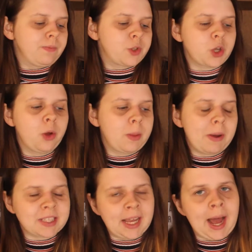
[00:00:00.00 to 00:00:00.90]
So the
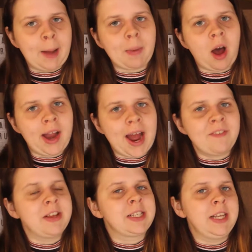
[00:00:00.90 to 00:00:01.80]
busking amp I
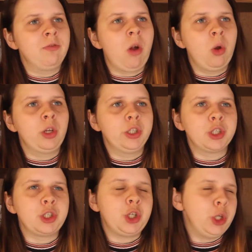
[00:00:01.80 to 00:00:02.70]
have is the Roland
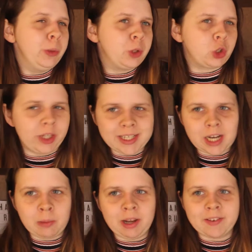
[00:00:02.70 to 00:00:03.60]
Cube Street,
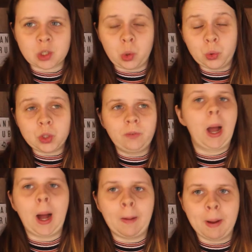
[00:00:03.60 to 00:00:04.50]
I believe it's called.
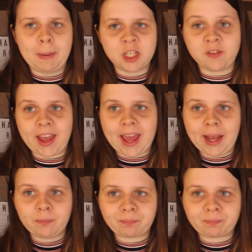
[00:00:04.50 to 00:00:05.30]
I'll put a picture of it here.